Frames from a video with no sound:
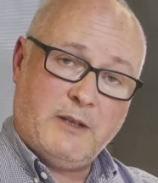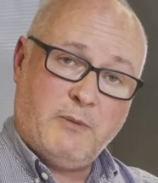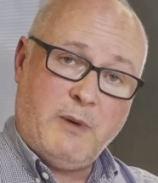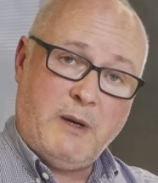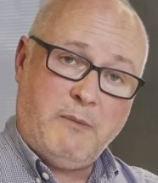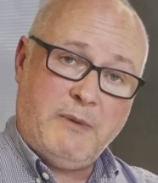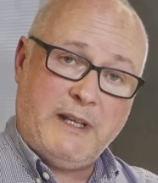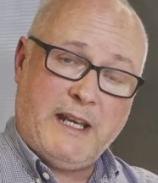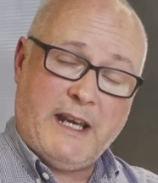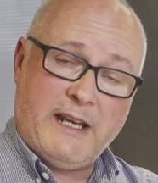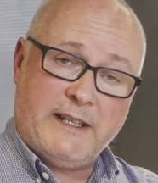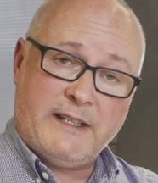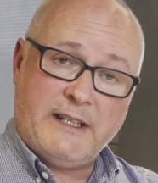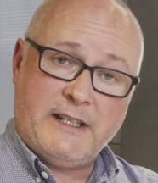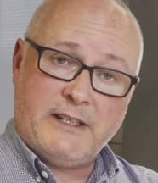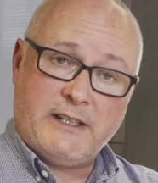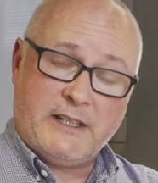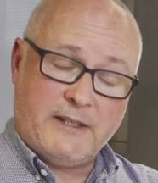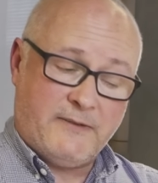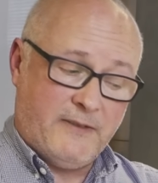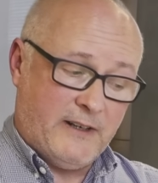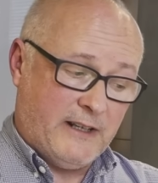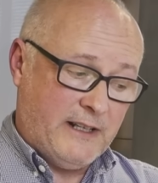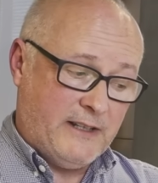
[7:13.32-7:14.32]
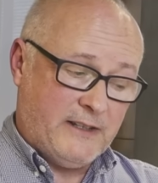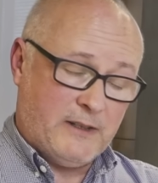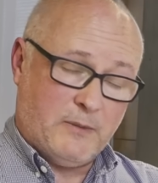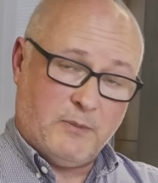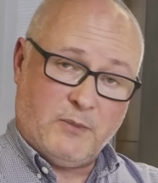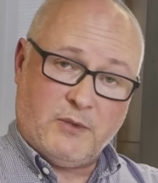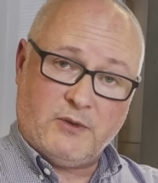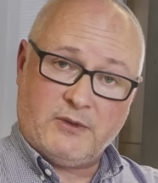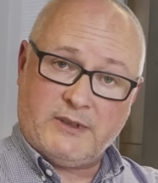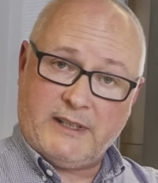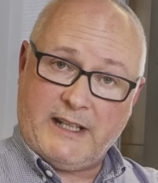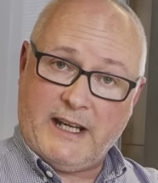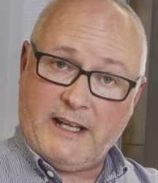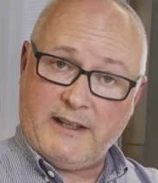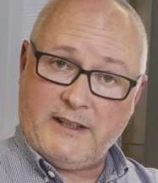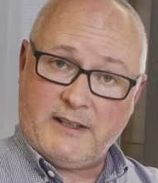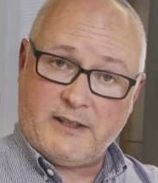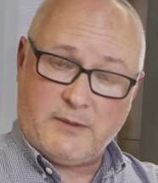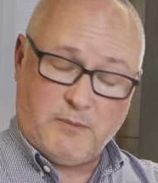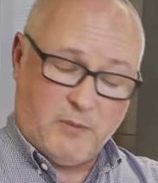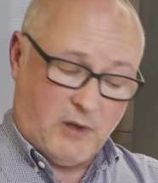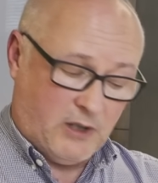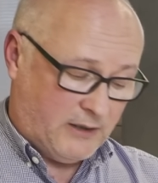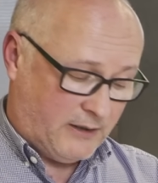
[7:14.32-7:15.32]
the way we get these is very simple. To get the
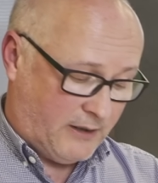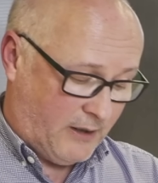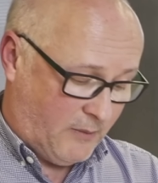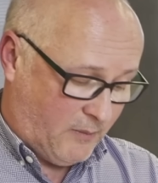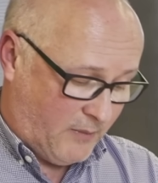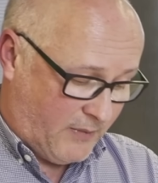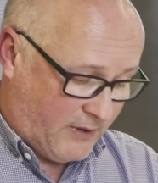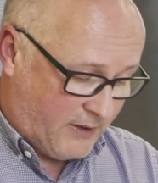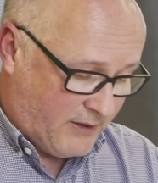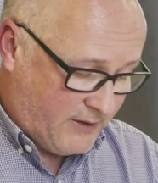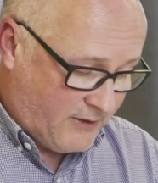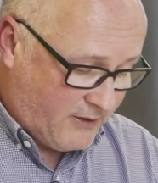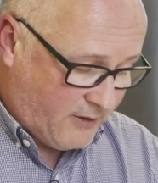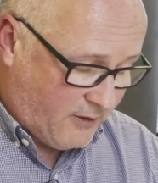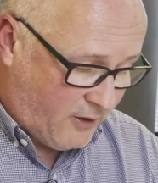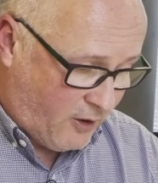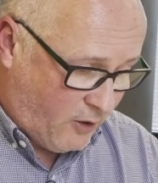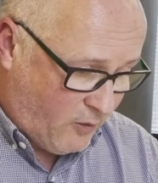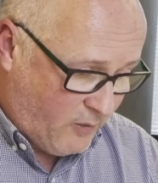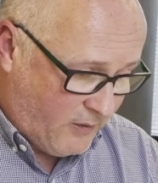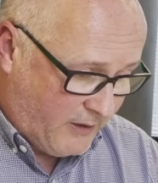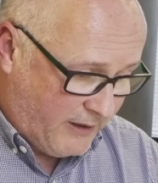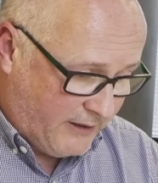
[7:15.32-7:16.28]
smaller numbers, all we're